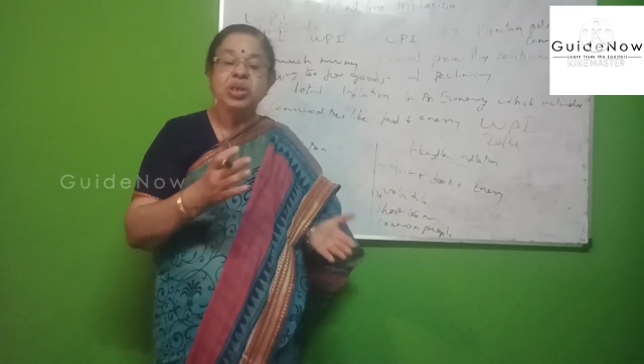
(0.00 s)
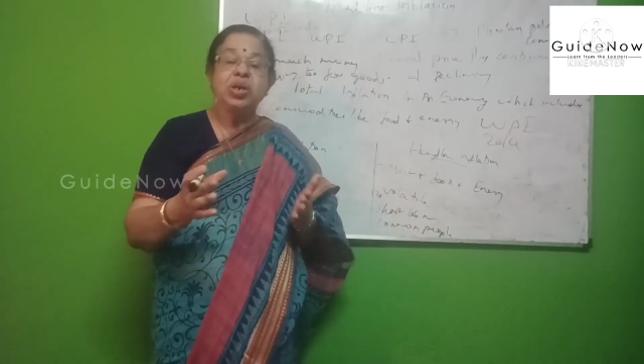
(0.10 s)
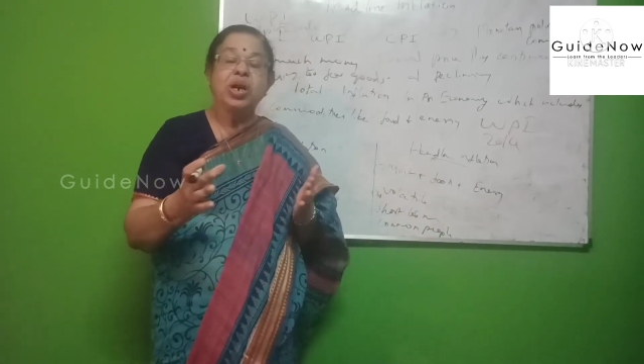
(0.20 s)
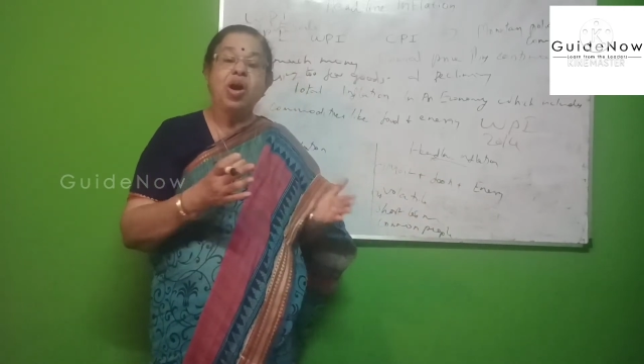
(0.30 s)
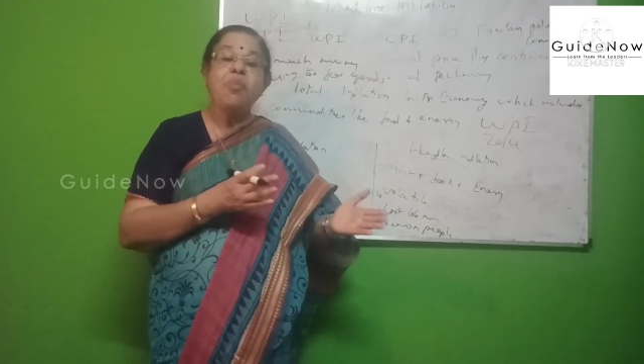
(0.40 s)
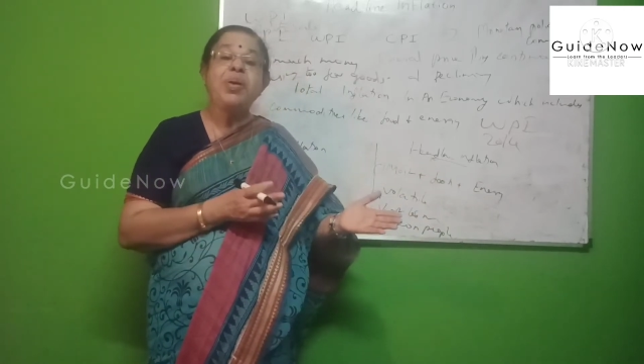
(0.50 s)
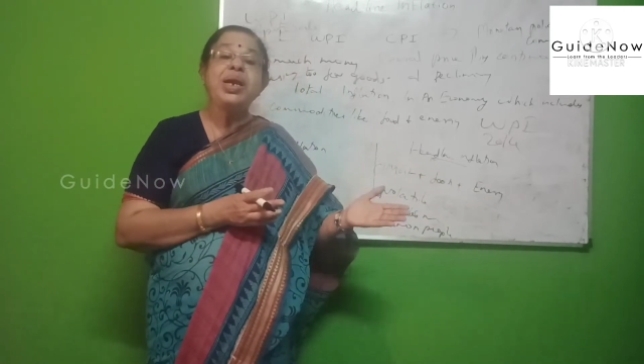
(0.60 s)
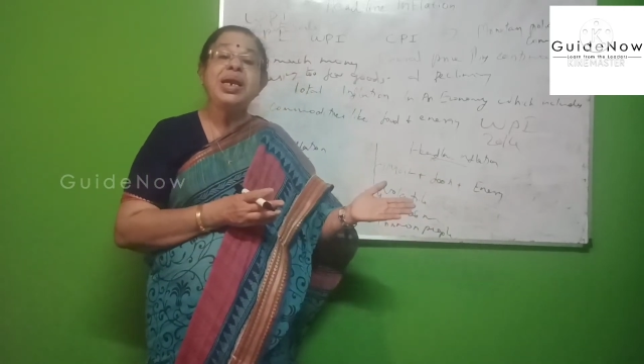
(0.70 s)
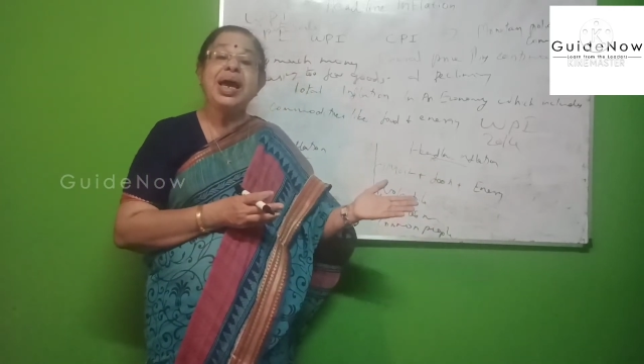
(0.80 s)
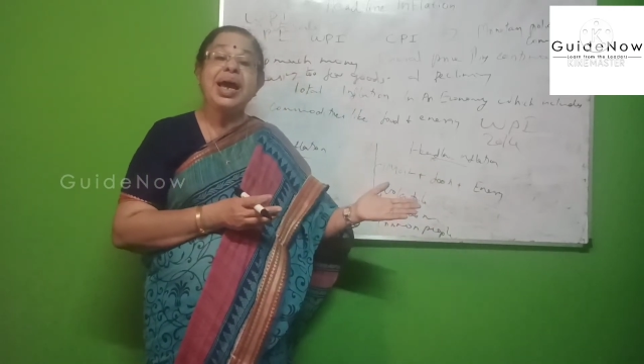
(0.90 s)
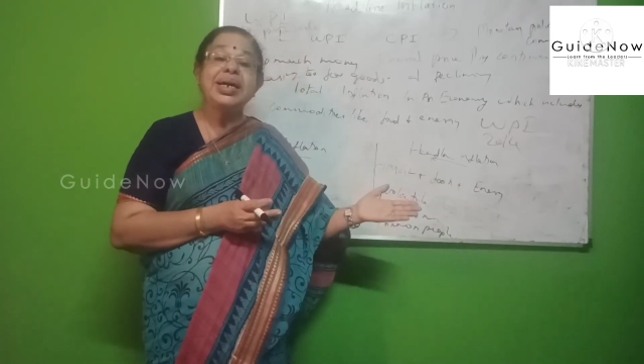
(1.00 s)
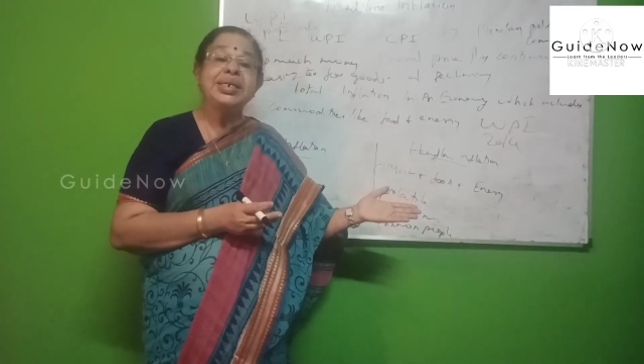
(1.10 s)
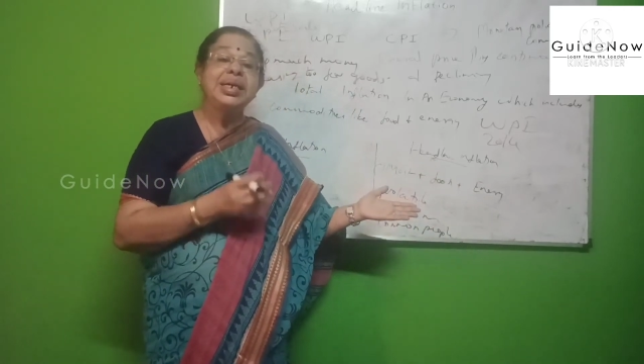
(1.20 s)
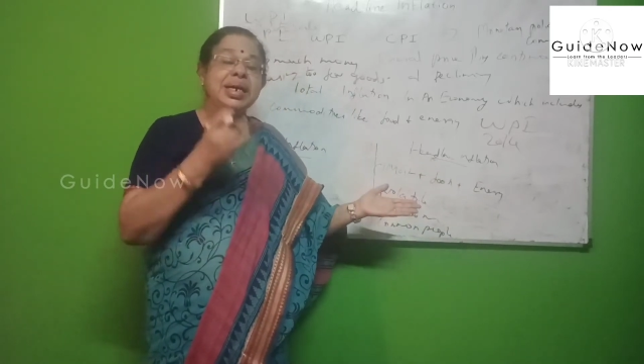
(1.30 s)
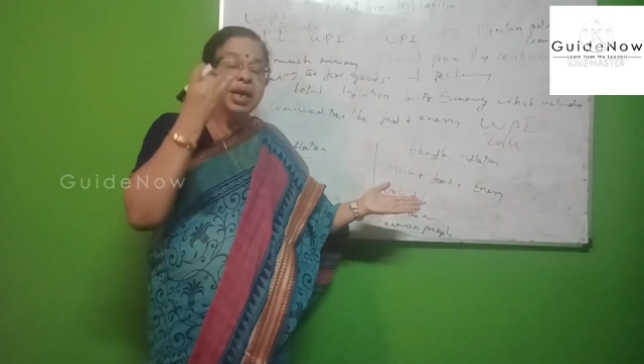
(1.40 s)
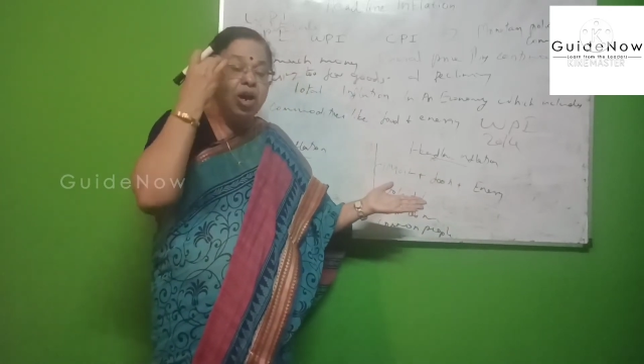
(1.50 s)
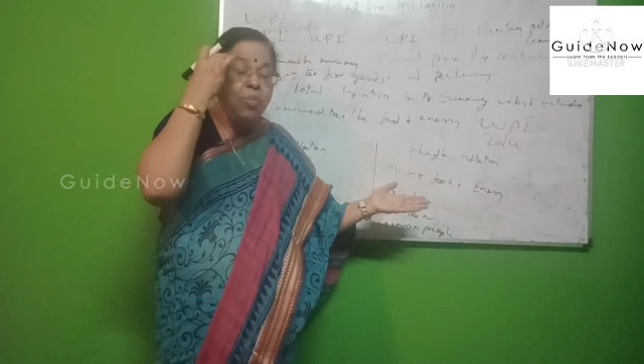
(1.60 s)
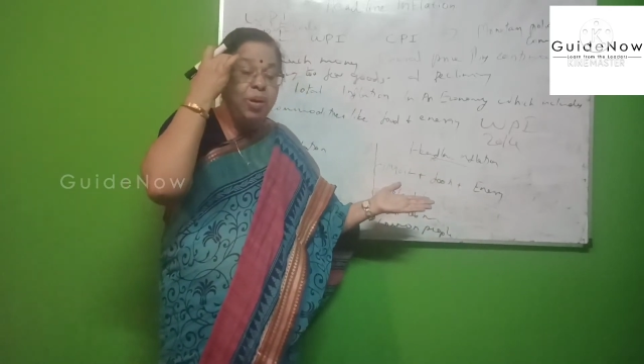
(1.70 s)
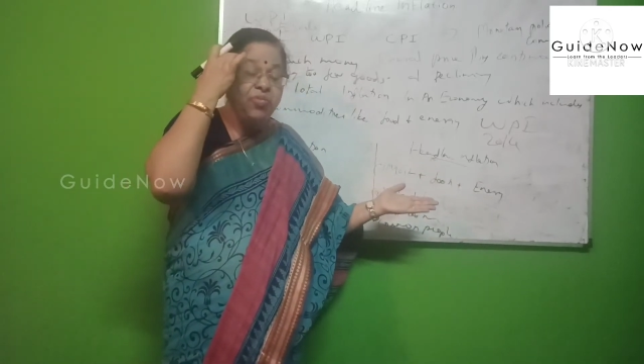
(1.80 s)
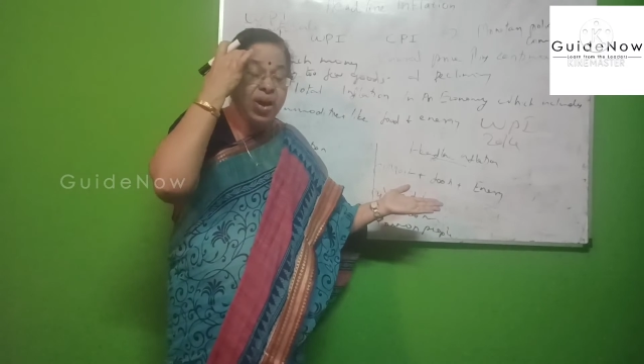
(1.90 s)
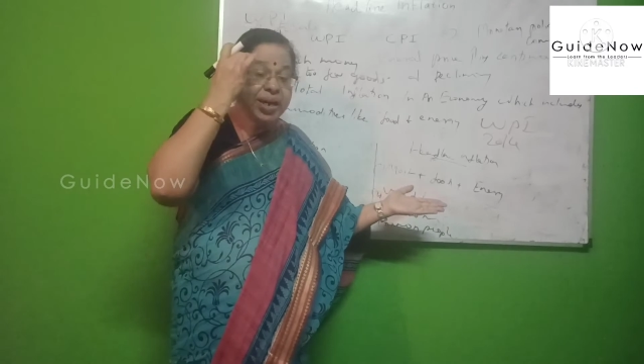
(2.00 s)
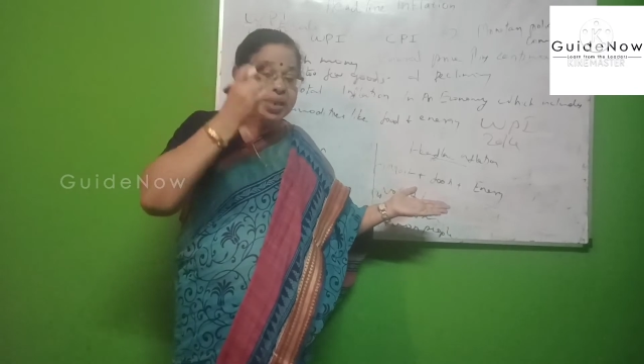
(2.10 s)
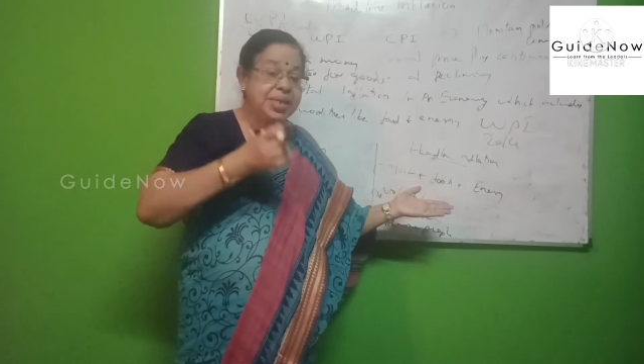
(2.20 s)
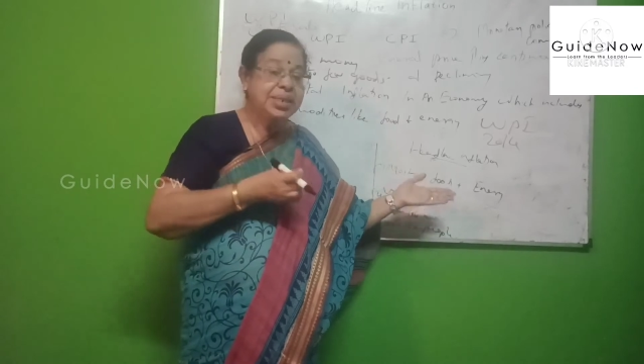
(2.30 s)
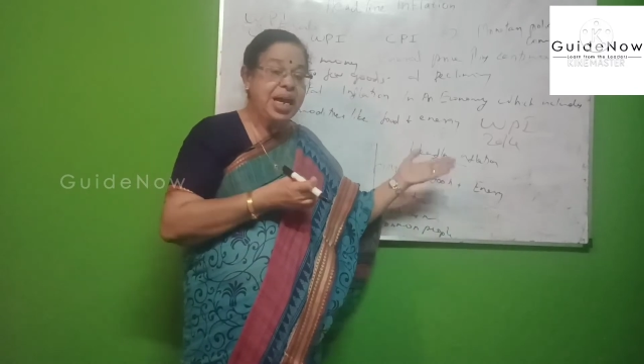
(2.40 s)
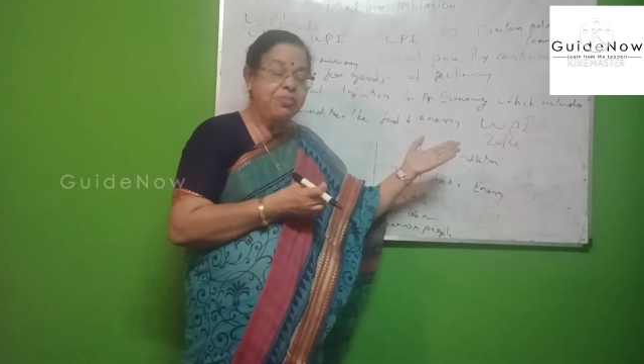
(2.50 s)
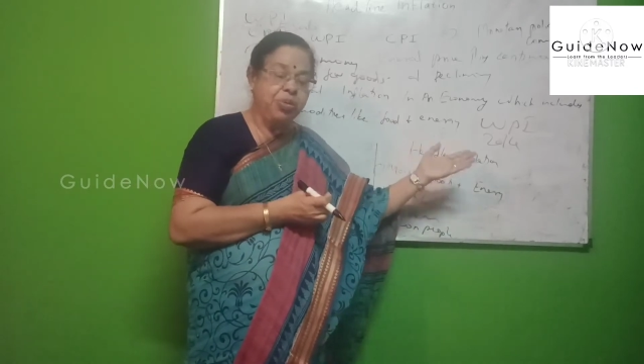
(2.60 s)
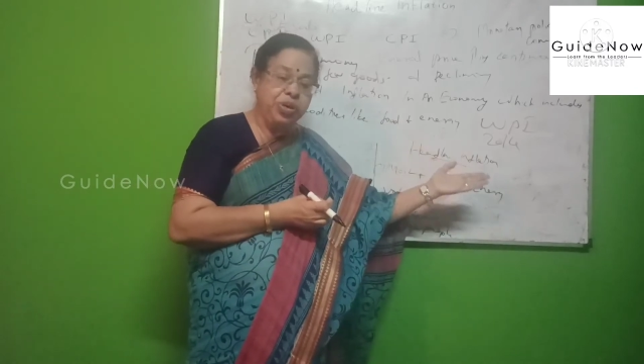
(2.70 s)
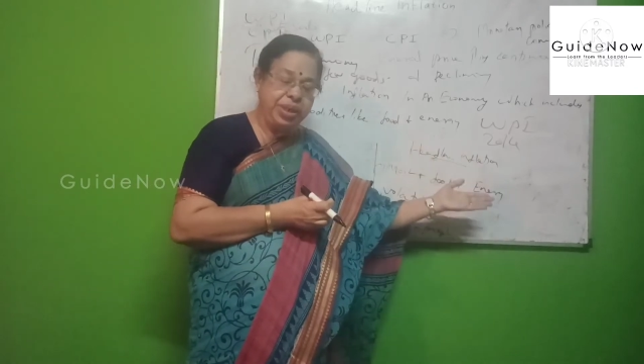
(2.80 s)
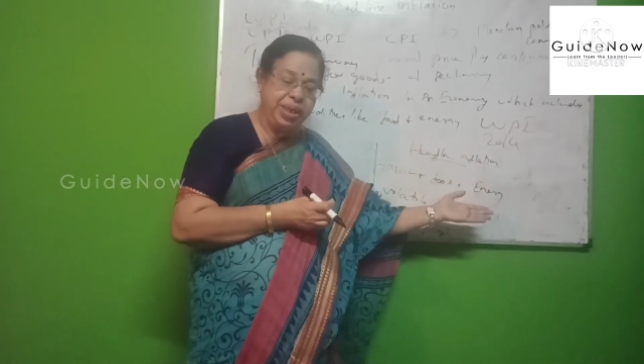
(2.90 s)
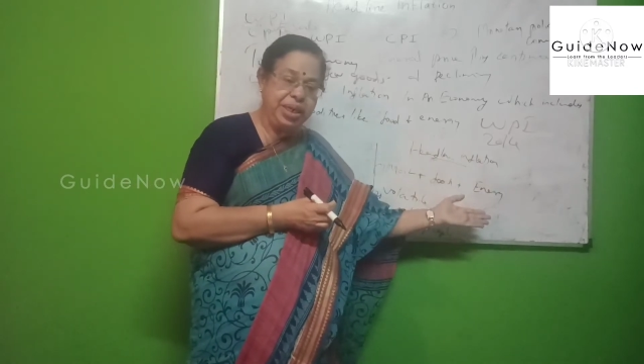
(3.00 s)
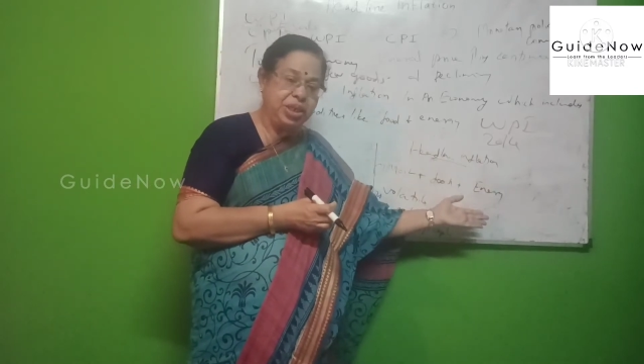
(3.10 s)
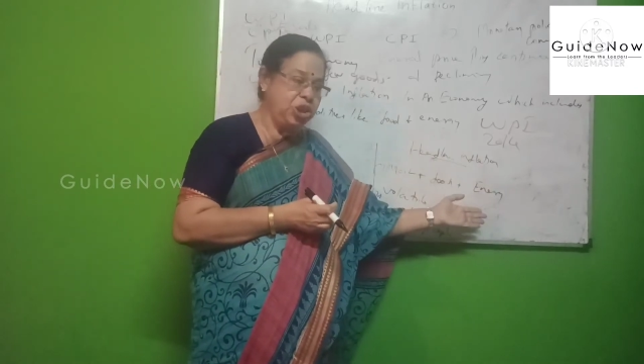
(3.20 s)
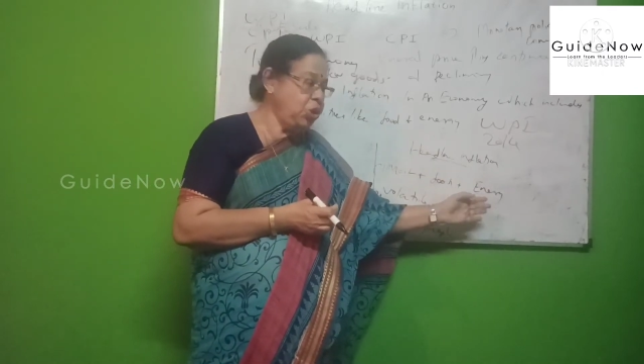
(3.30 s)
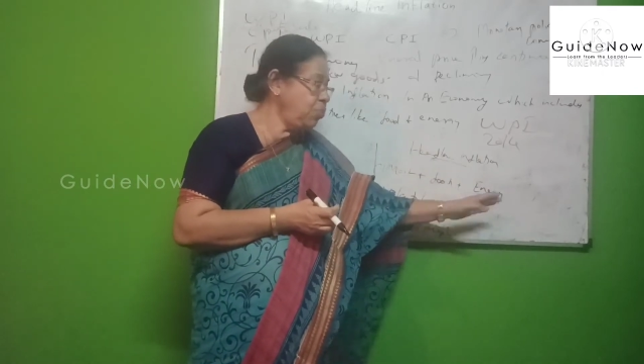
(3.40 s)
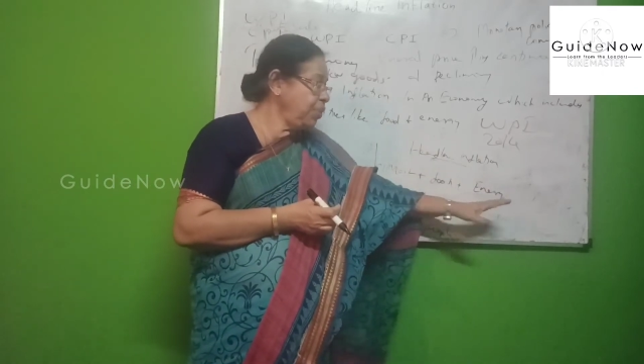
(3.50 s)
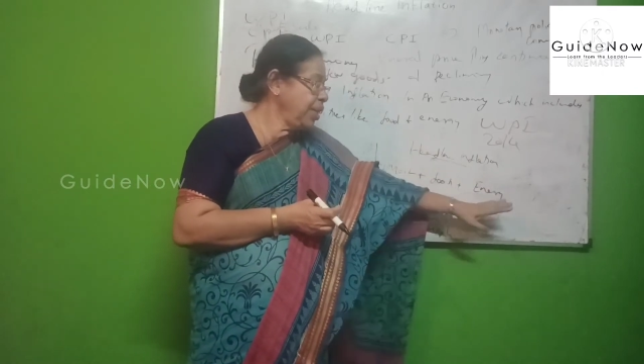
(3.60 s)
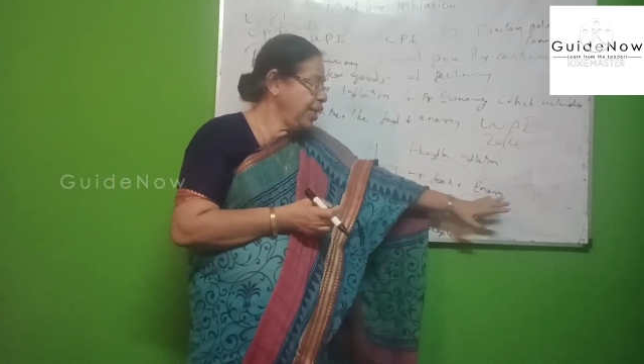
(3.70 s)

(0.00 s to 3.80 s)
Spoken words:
So global and global factors and political issue